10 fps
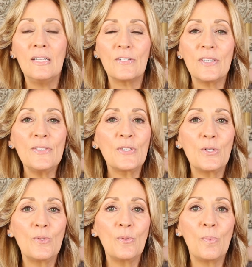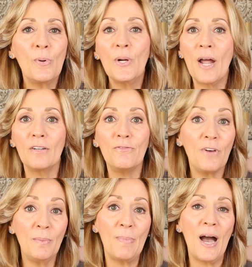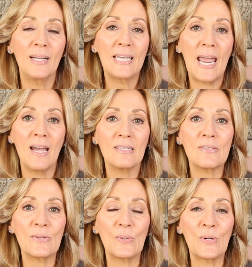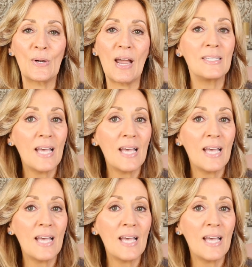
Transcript: just to put on a fun podcast or a